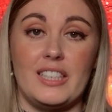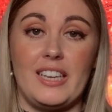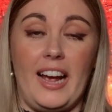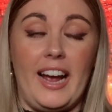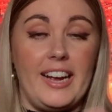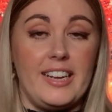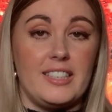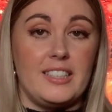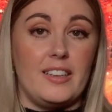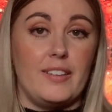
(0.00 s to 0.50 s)

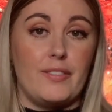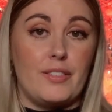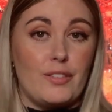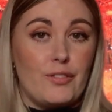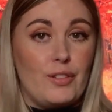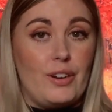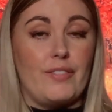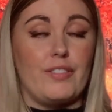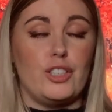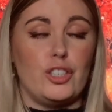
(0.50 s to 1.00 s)
taste, if
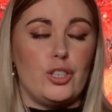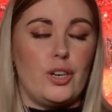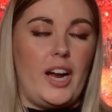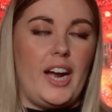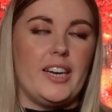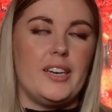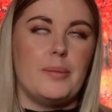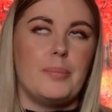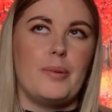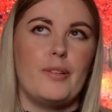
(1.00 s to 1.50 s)
you've never
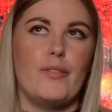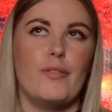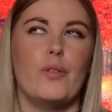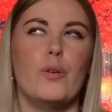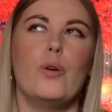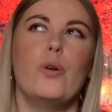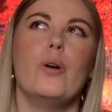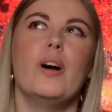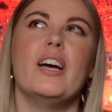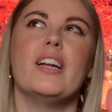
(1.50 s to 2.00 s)
tried it
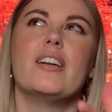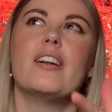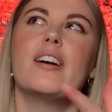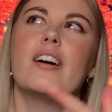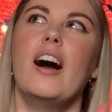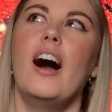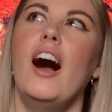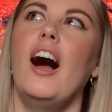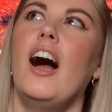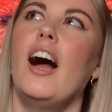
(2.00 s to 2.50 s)
before, it
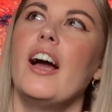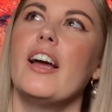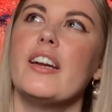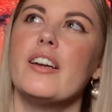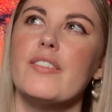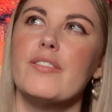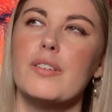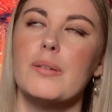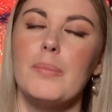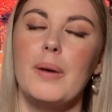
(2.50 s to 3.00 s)
kind
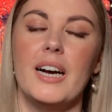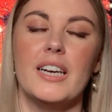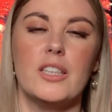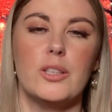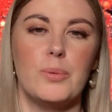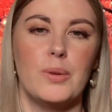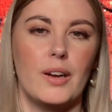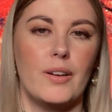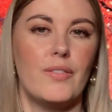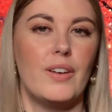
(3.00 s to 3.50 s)
of
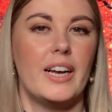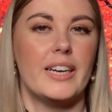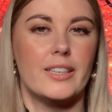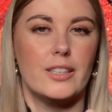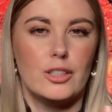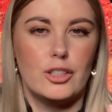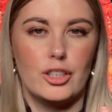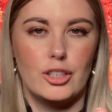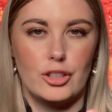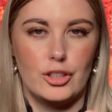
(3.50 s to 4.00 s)
reminds me of like
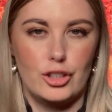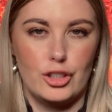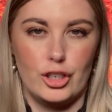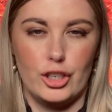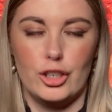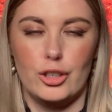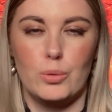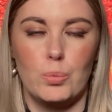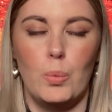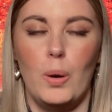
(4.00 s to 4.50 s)
a
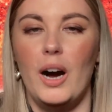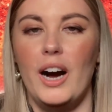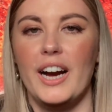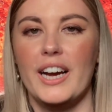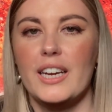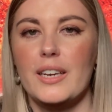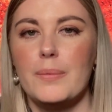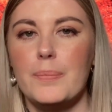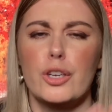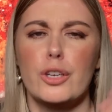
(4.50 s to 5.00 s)
dessert
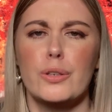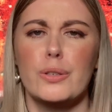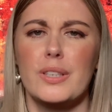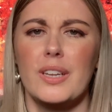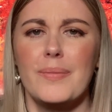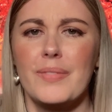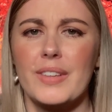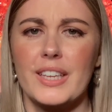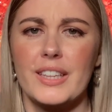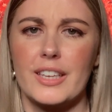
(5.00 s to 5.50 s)
wine, so
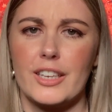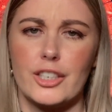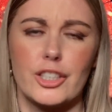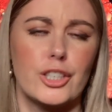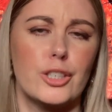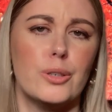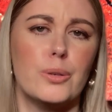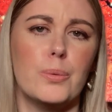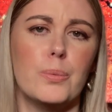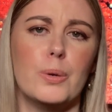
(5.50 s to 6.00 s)
something
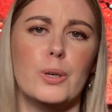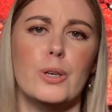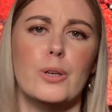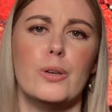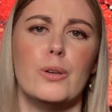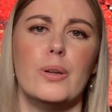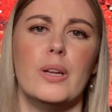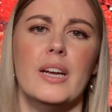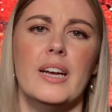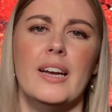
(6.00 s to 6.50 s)
that you
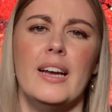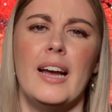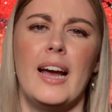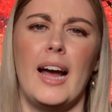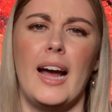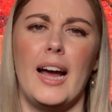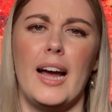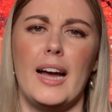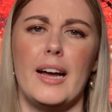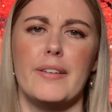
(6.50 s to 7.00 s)
will
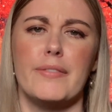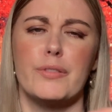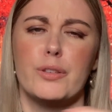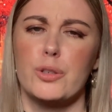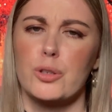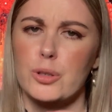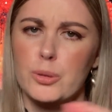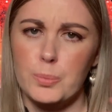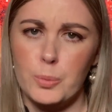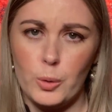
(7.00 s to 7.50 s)
have
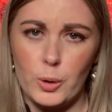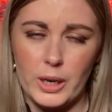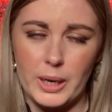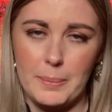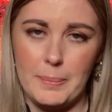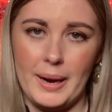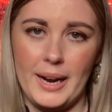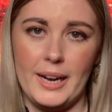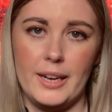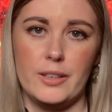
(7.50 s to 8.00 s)
small
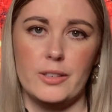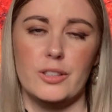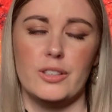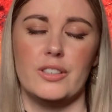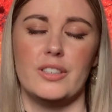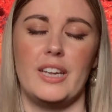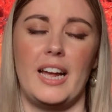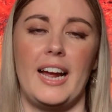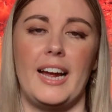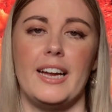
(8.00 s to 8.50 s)

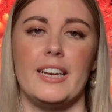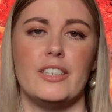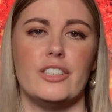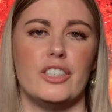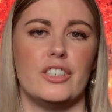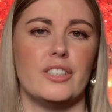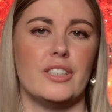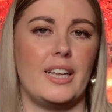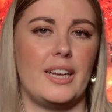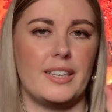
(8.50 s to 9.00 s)
amounts and
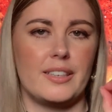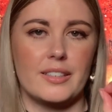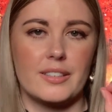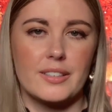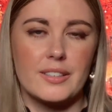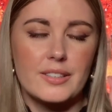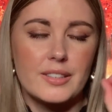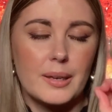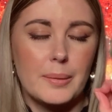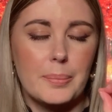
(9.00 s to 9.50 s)
just like
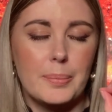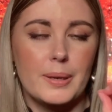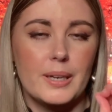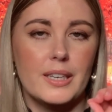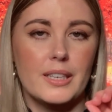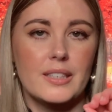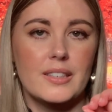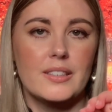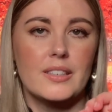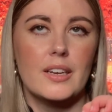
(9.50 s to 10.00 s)
sip
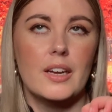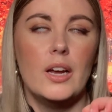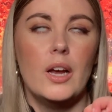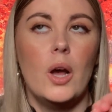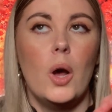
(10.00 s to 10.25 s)
it.